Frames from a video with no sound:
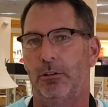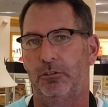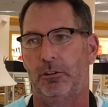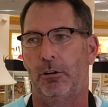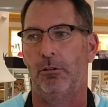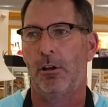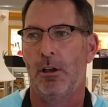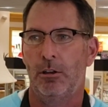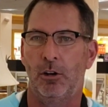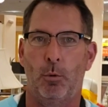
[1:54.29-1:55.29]
So,
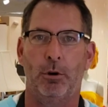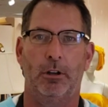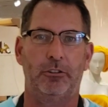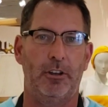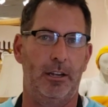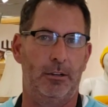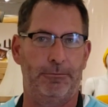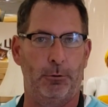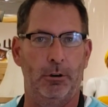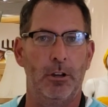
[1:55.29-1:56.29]
we're excited
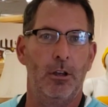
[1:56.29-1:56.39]
for